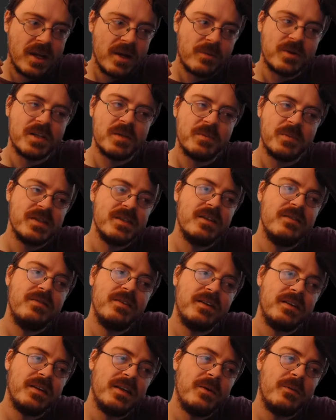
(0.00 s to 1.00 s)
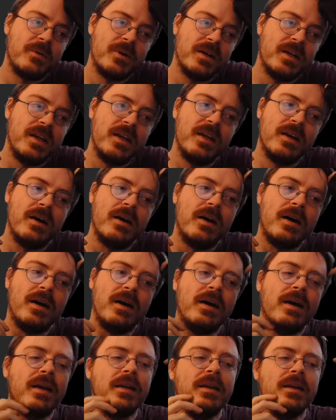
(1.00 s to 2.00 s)
and we're specifically working
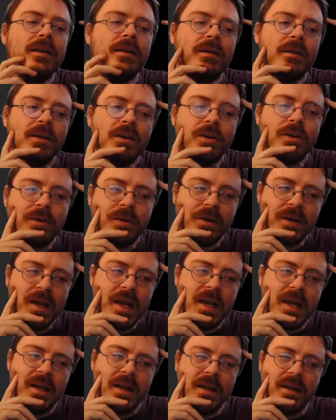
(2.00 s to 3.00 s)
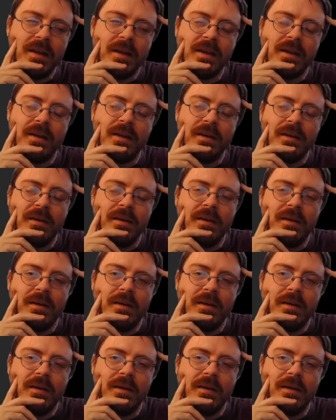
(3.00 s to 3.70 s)
on creating